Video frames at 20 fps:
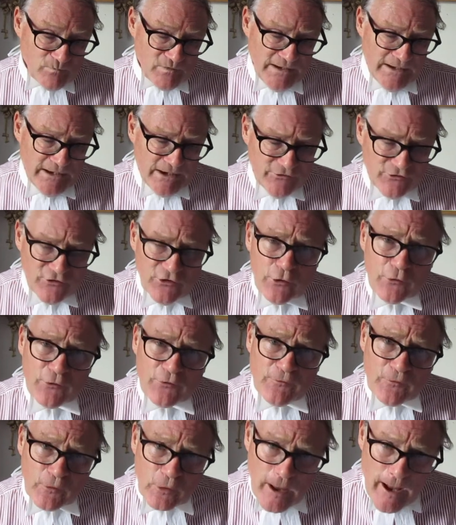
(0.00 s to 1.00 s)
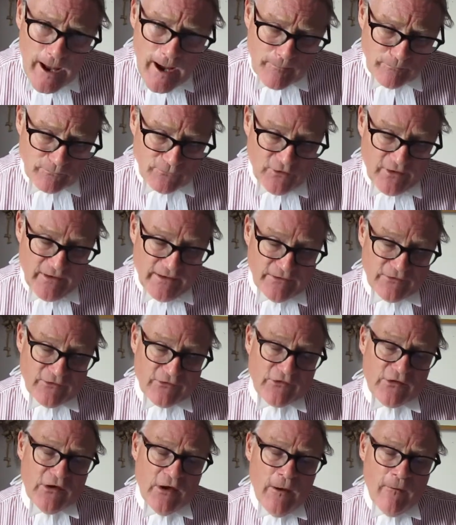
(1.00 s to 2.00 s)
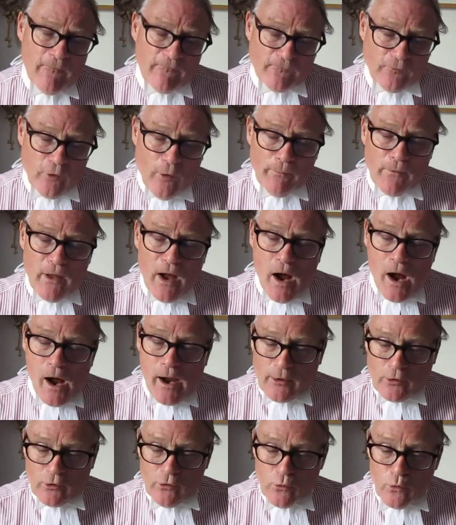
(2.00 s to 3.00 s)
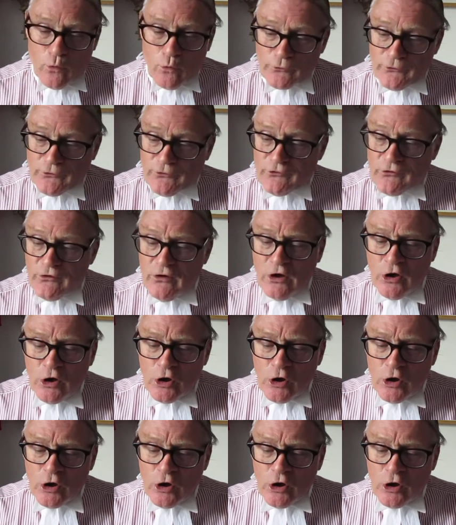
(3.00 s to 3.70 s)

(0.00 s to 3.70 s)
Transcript: is useful updates from the higher courts,